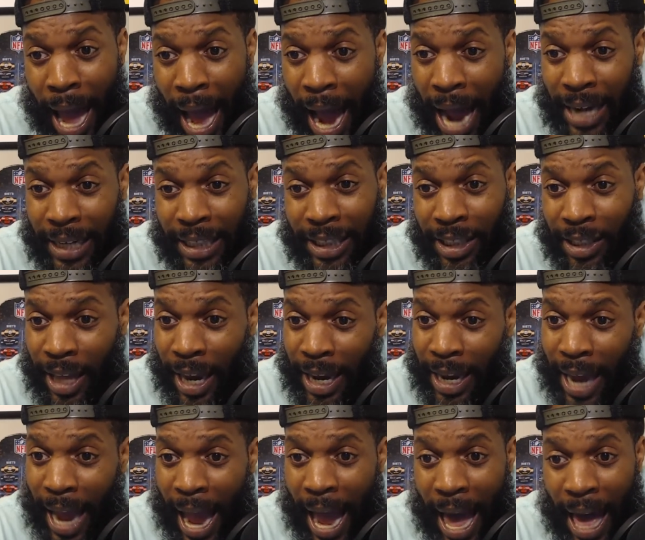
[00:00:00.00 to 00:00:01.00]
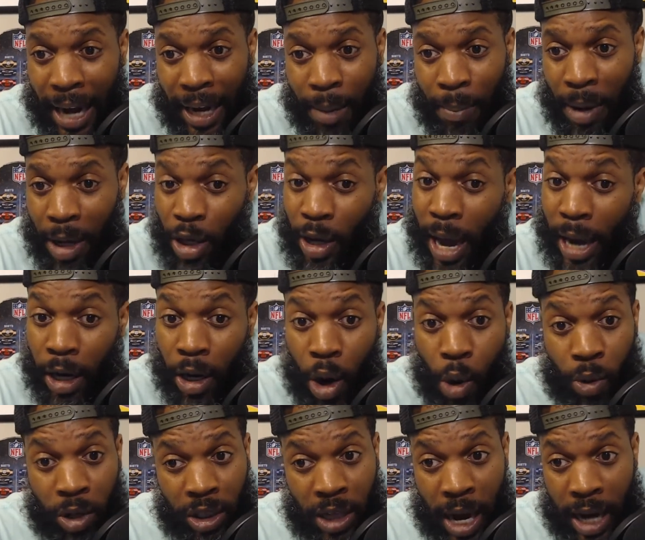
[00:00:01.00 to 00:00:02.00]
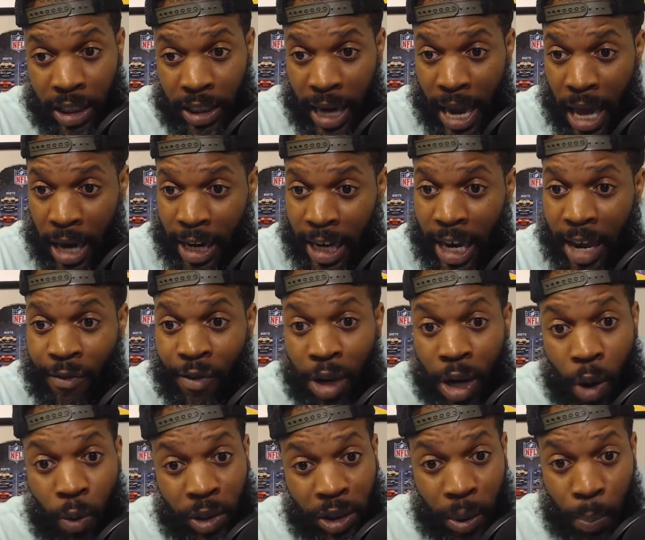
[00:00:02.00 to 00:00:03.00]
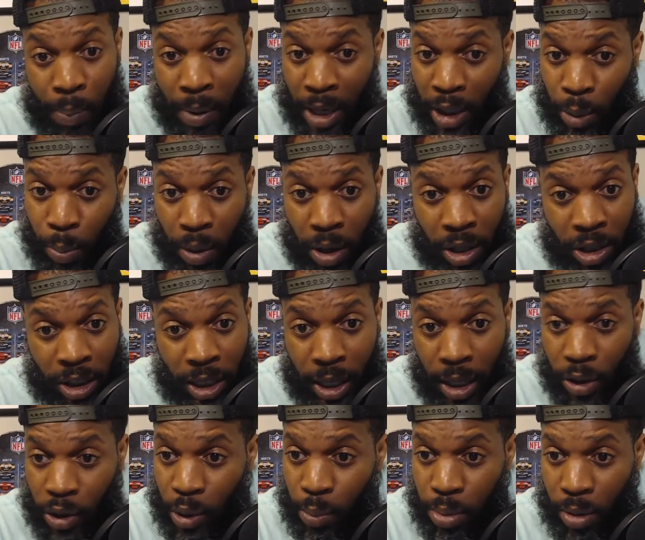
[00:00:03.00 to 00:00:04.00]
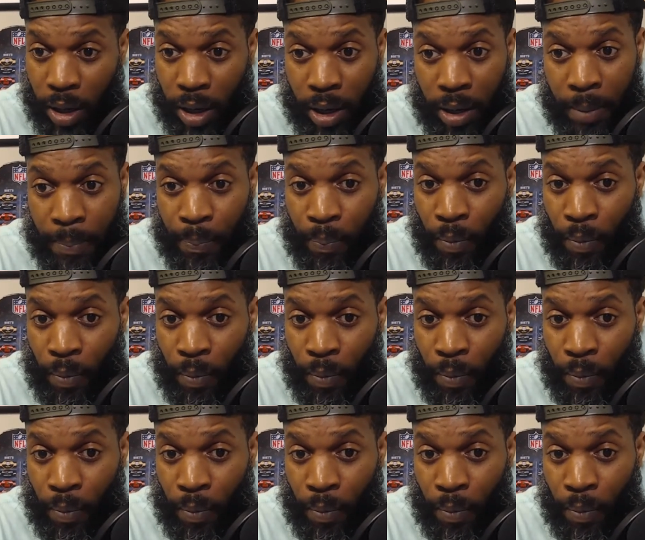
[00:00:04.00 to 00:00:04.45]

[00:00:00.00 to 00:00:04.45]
I just think Allen, man, you got to go with Josh Allen, even though it's the Pittsburgh Steelers, bro.